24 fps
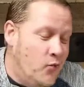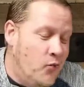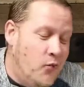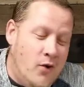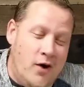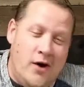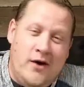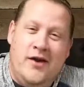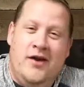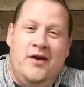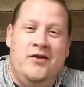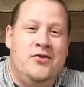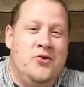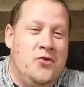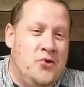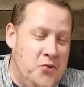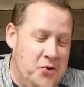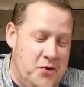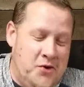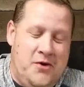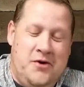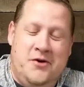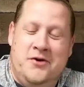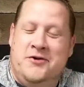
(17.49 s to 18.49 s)
what in the
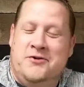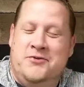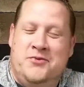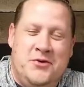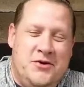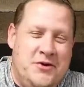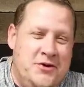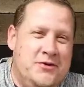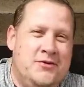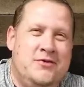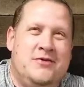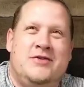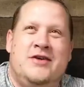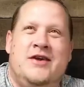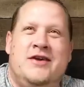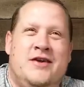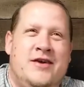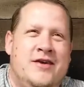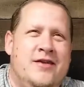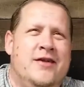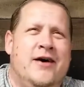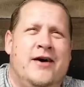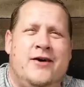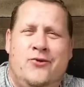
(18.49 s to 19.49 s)
world were you
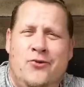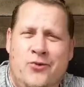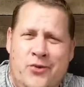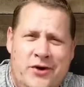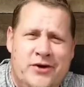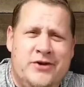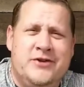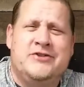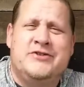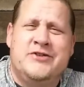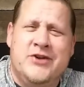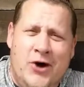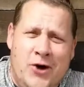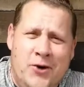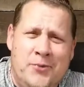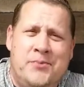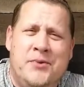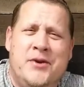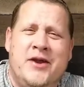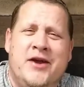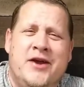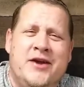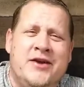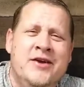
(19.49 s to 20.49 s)
thinking? Like, weirdest
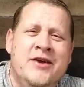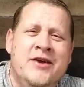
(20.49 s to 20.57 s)
opening